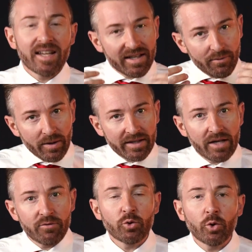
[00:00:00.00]
will give you
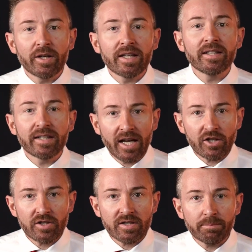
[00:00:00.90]
good
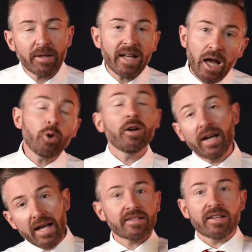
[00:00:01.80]
indications. But now
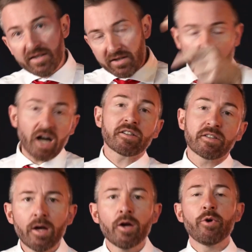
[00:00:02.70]
let's start.
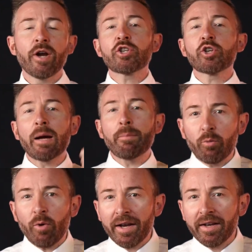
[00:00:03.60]
Ratio number
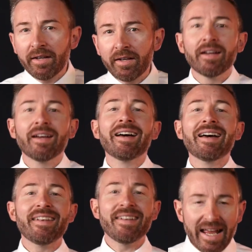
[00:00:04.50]
1,
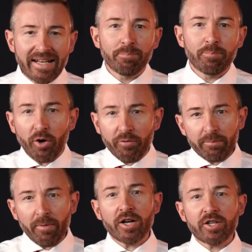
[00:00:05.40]
net profit
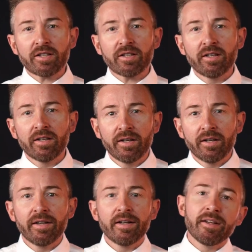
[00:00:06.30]
margin.
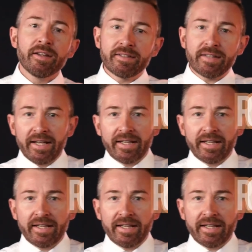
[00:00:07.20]
Take net